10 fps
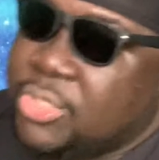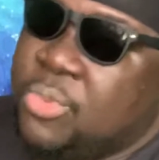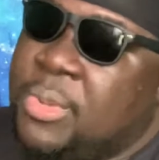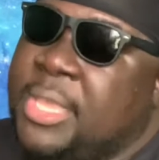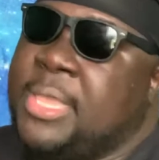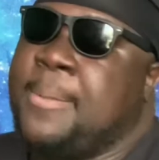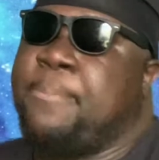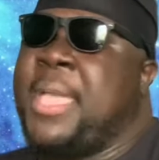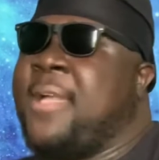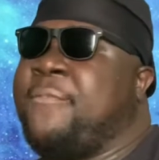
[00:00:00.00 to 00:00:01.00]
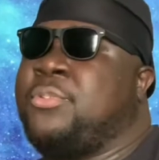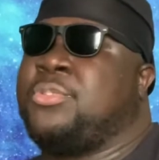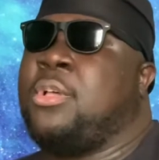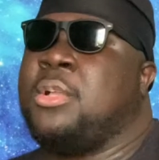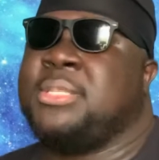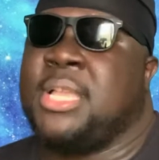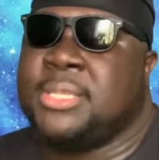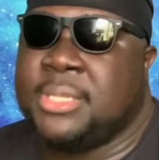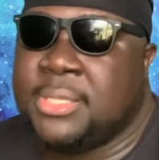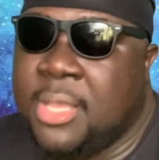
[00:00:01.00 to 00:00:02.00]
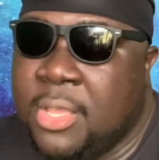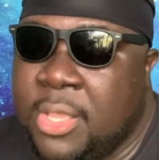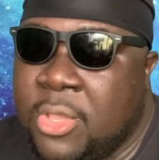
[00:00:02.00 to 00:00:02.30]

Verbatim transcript: away. Impactful song, touching song.